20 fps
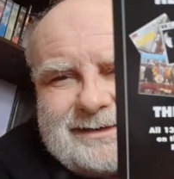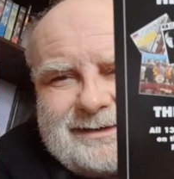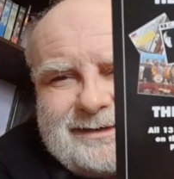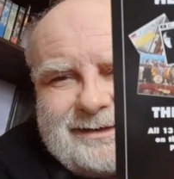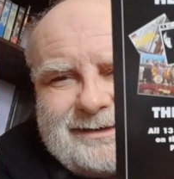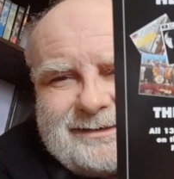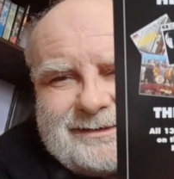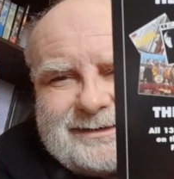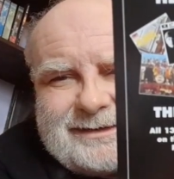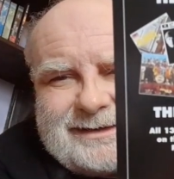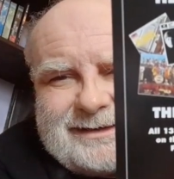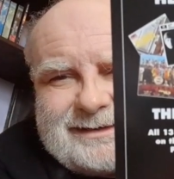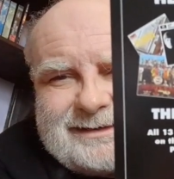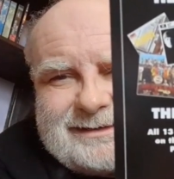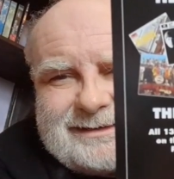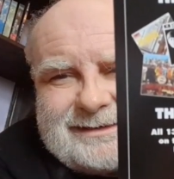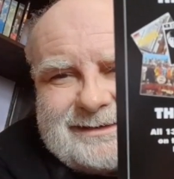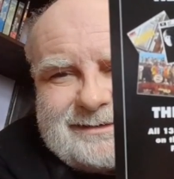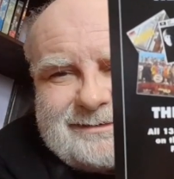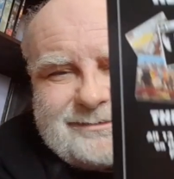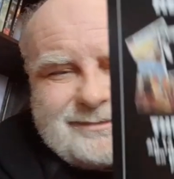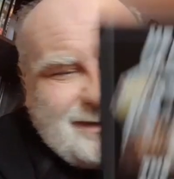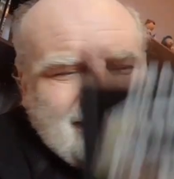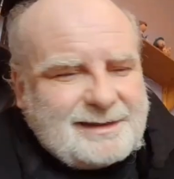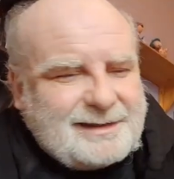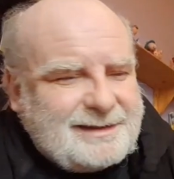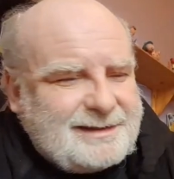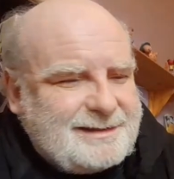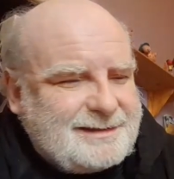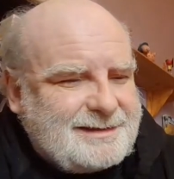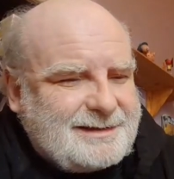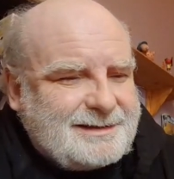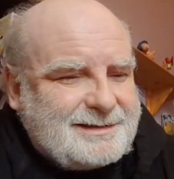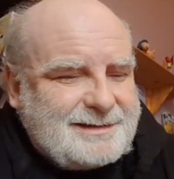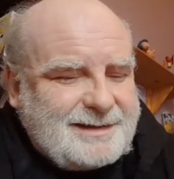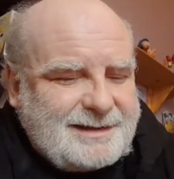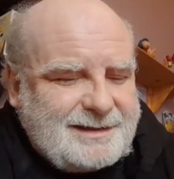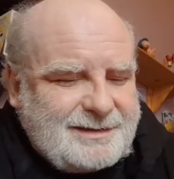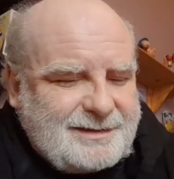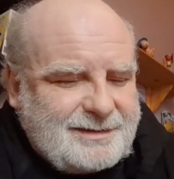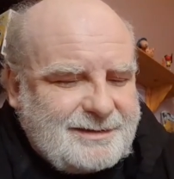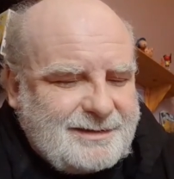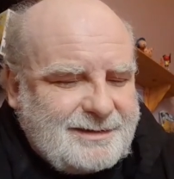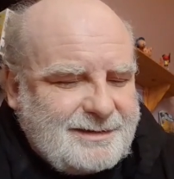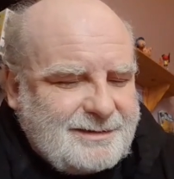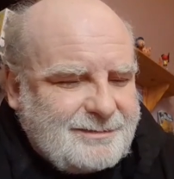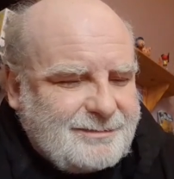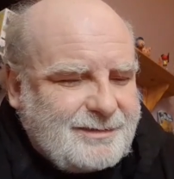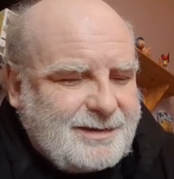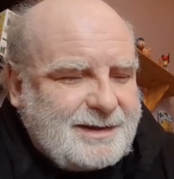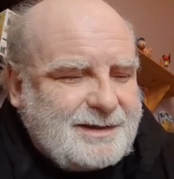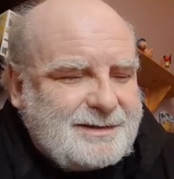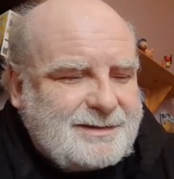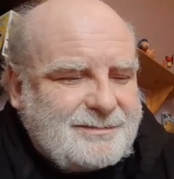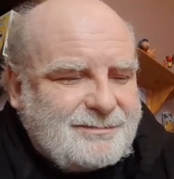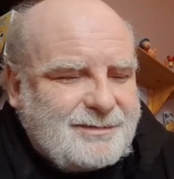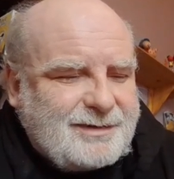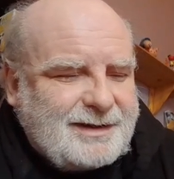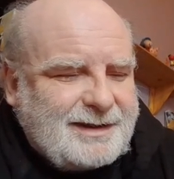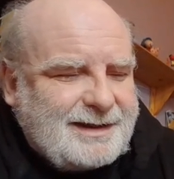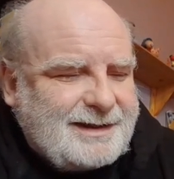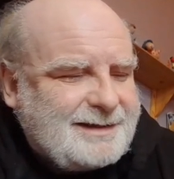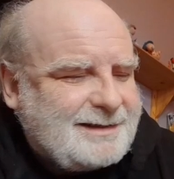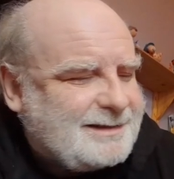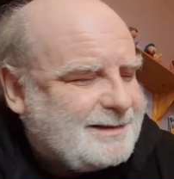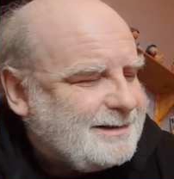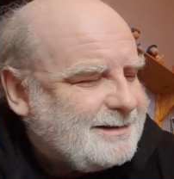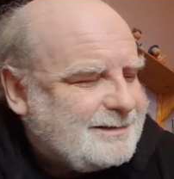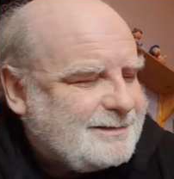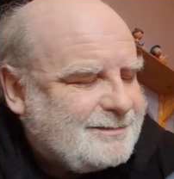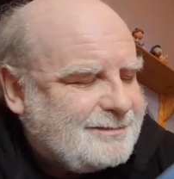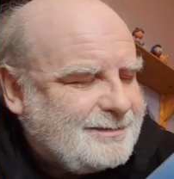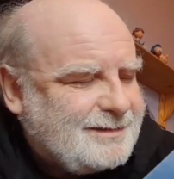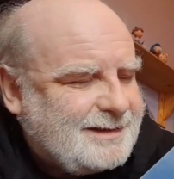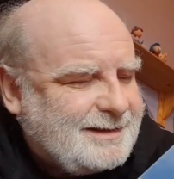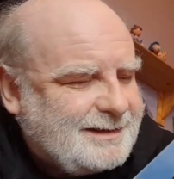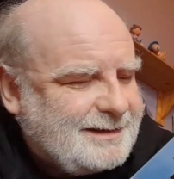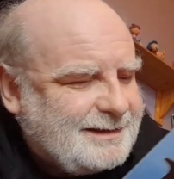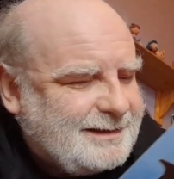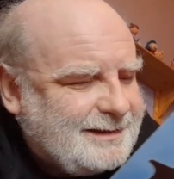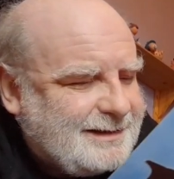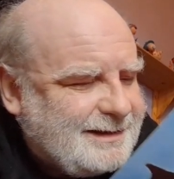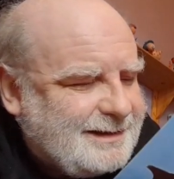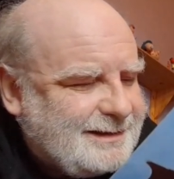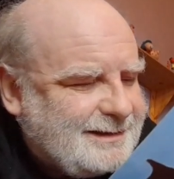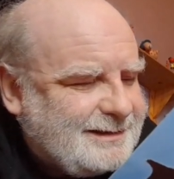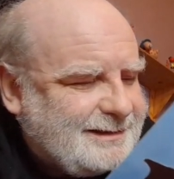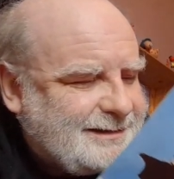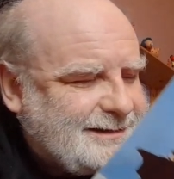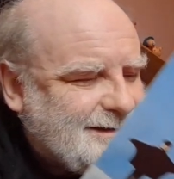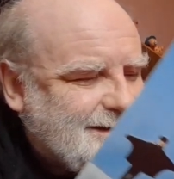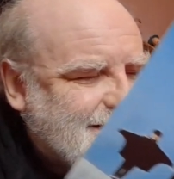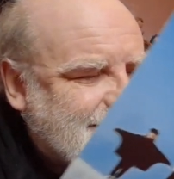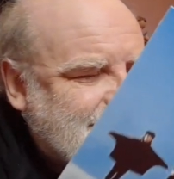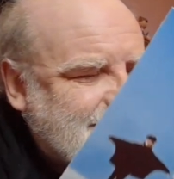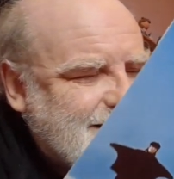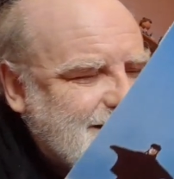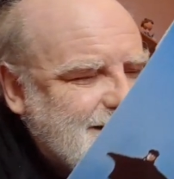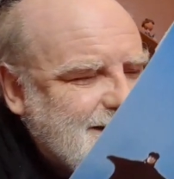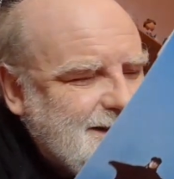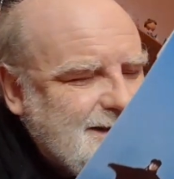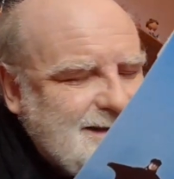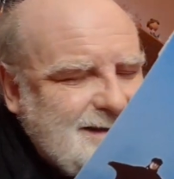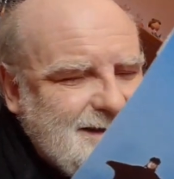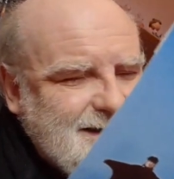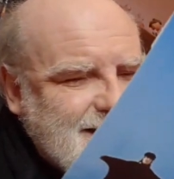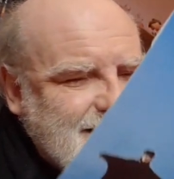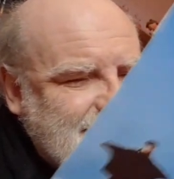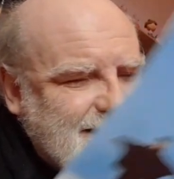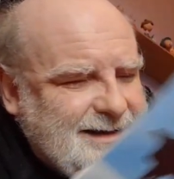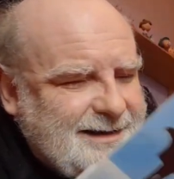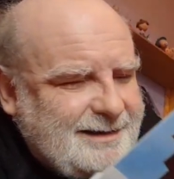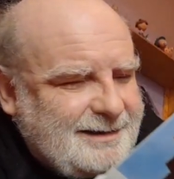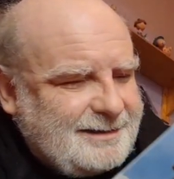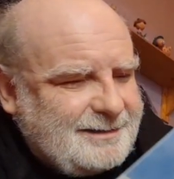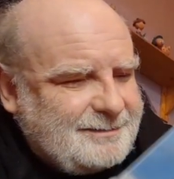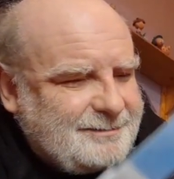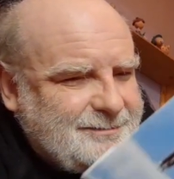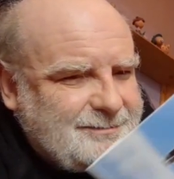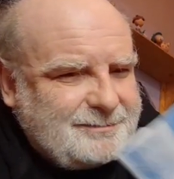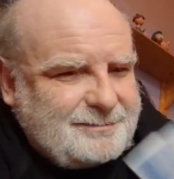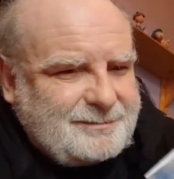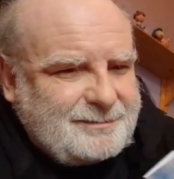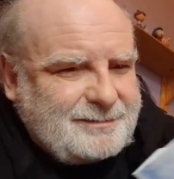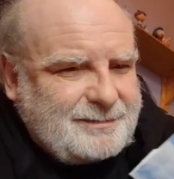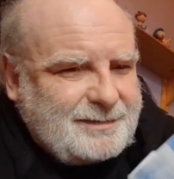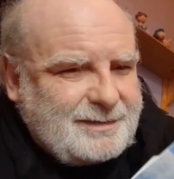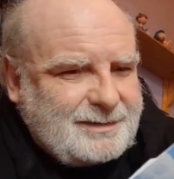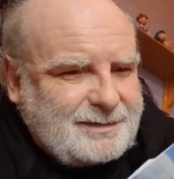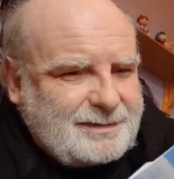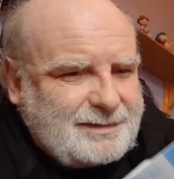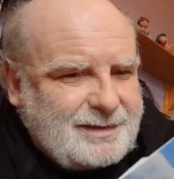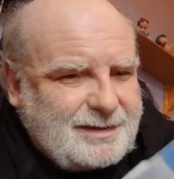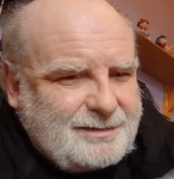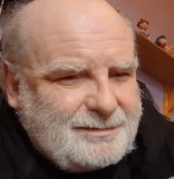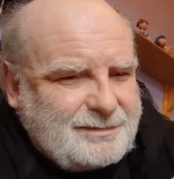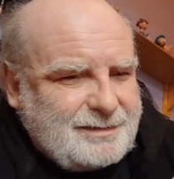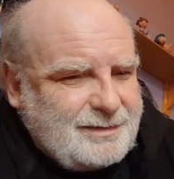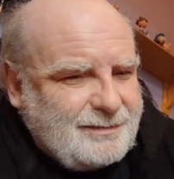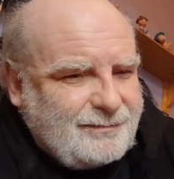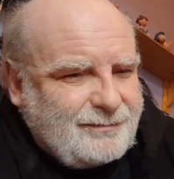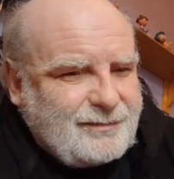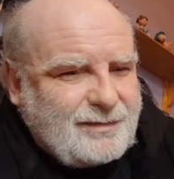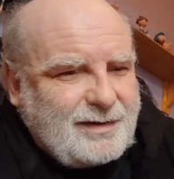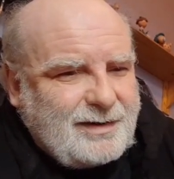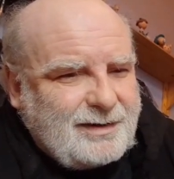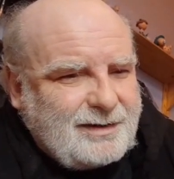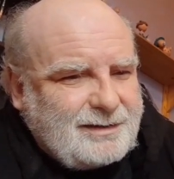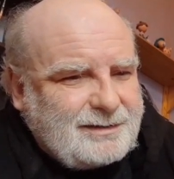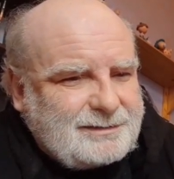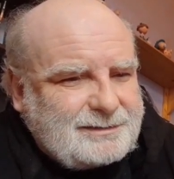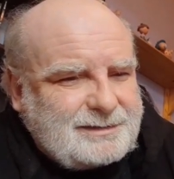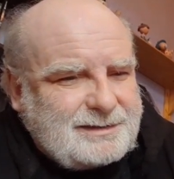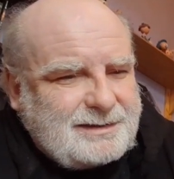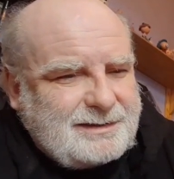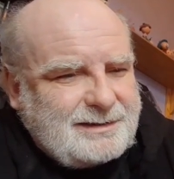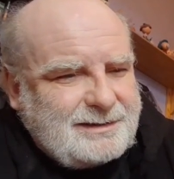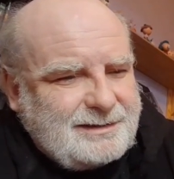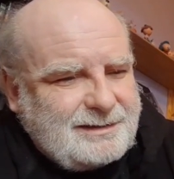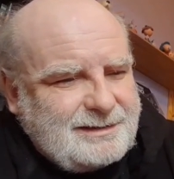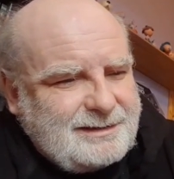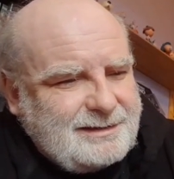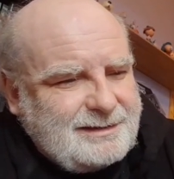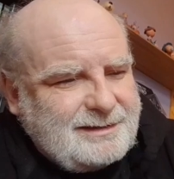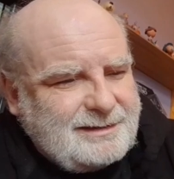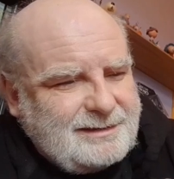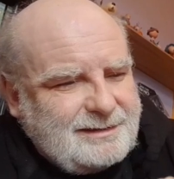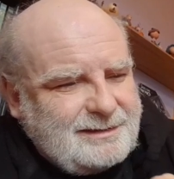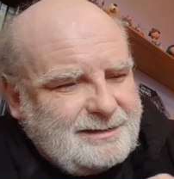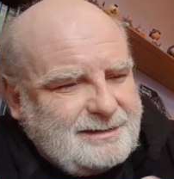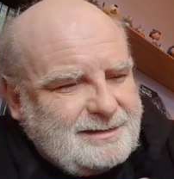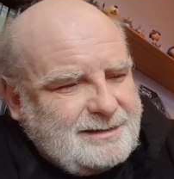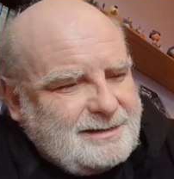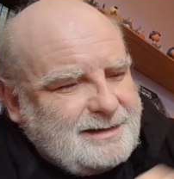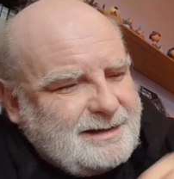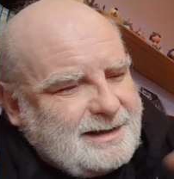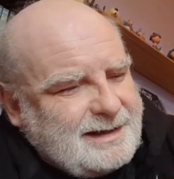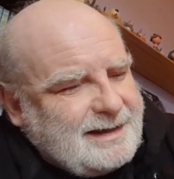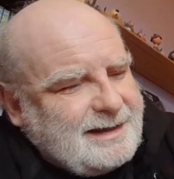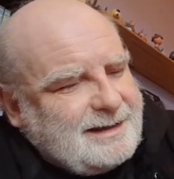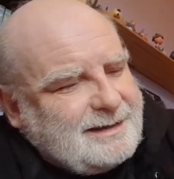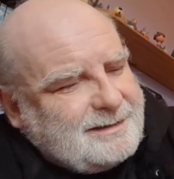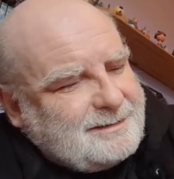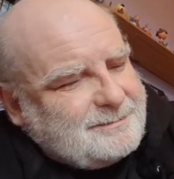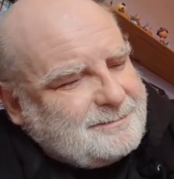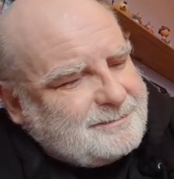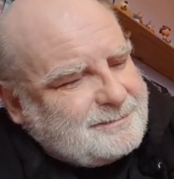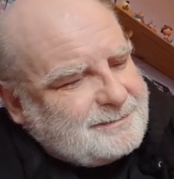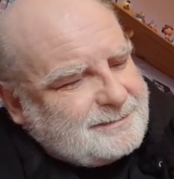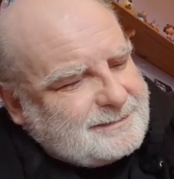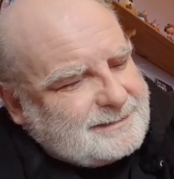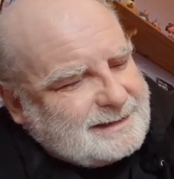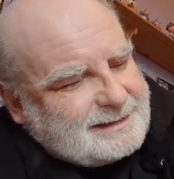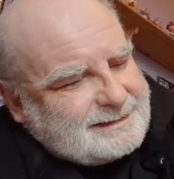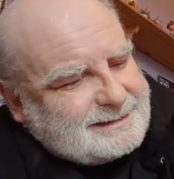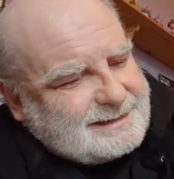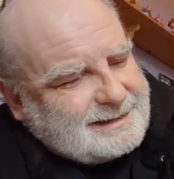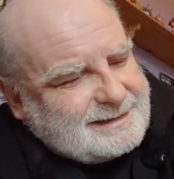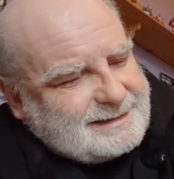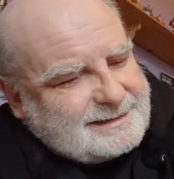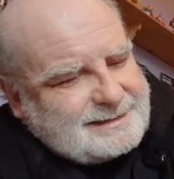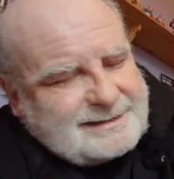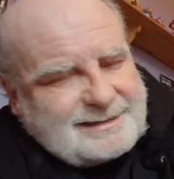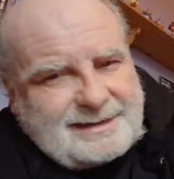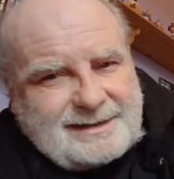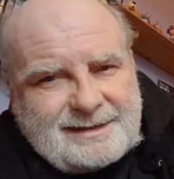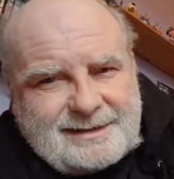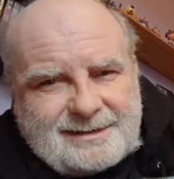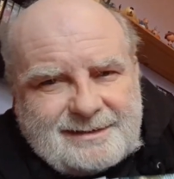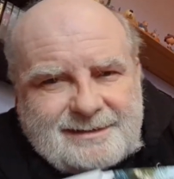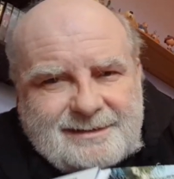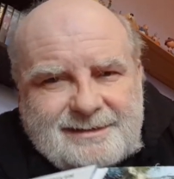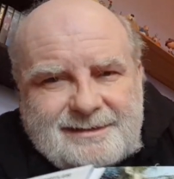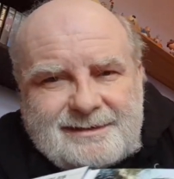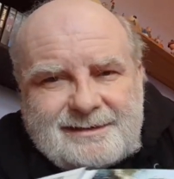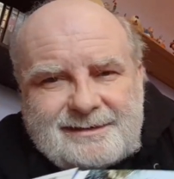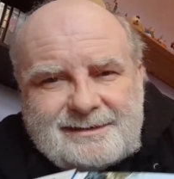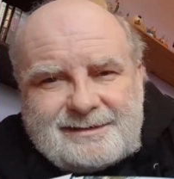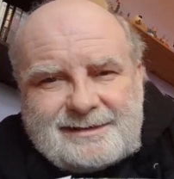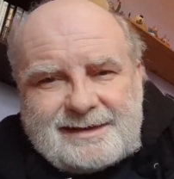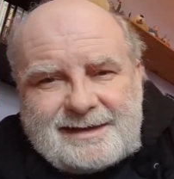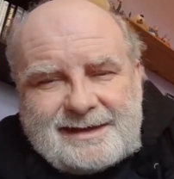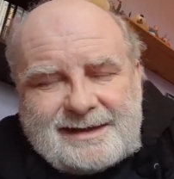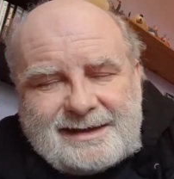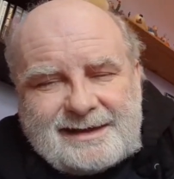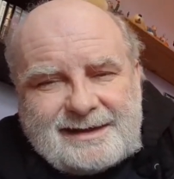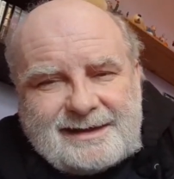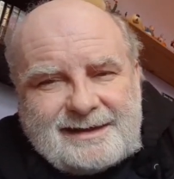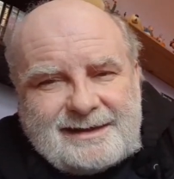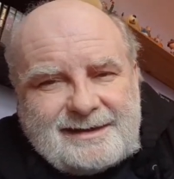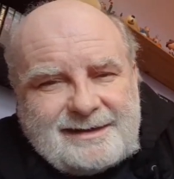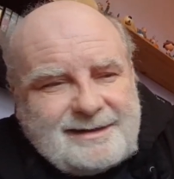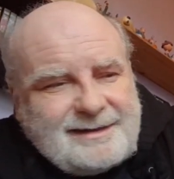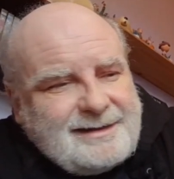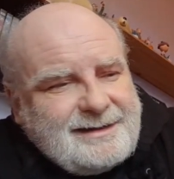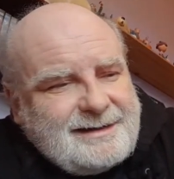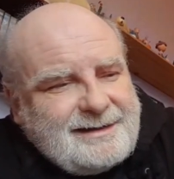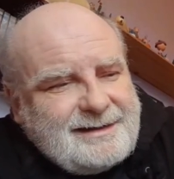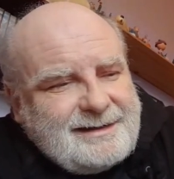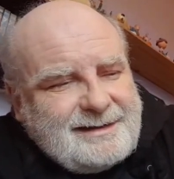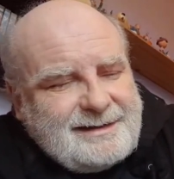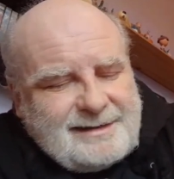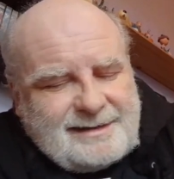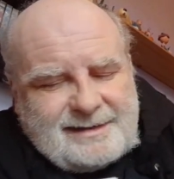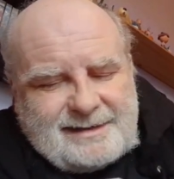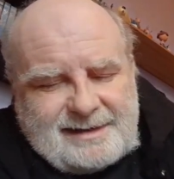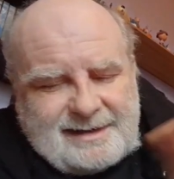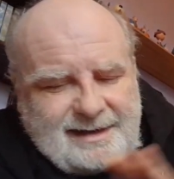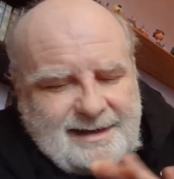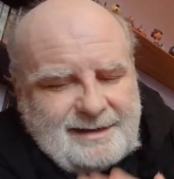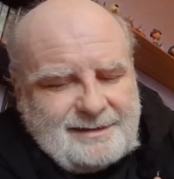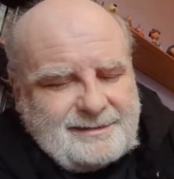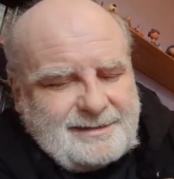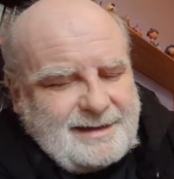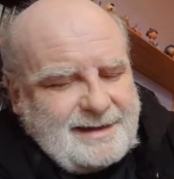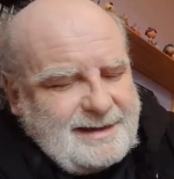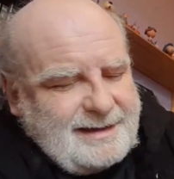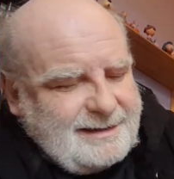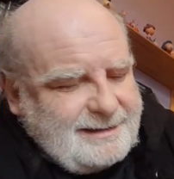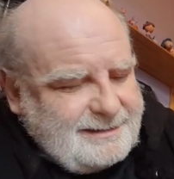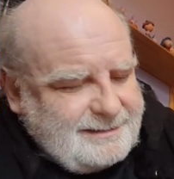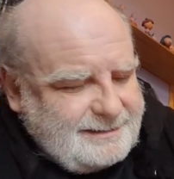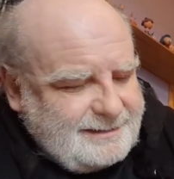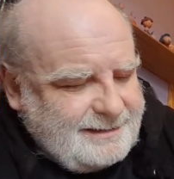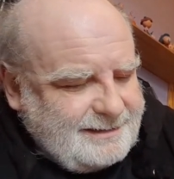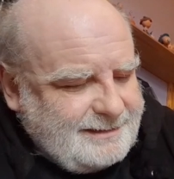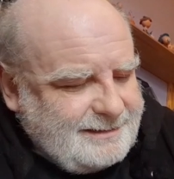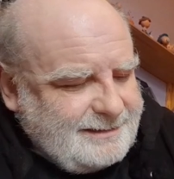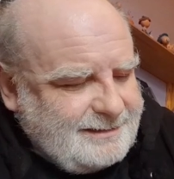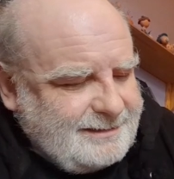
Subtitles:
and all these releases. These releases are really nice. So you've got the disc there, and then